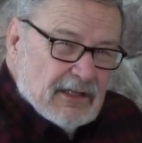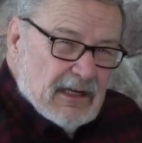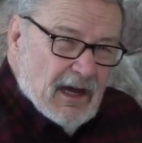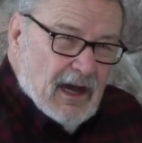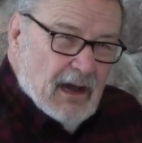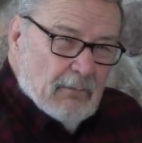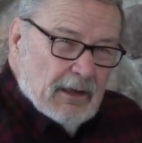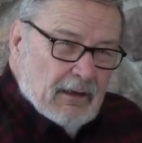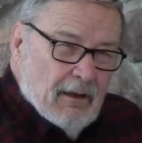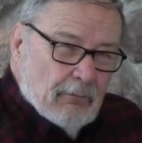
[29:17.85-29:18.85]

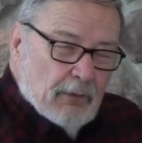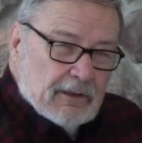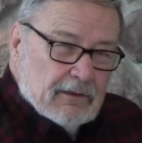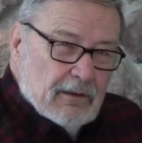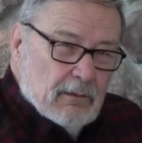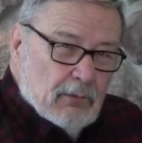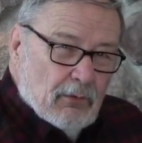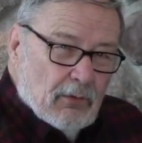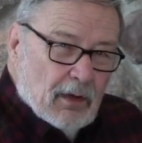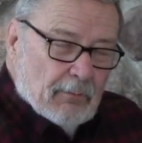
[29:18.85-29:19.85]
common with global
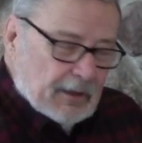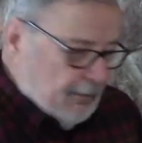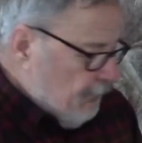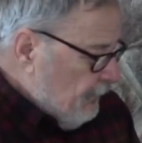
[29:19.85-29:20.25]
warming.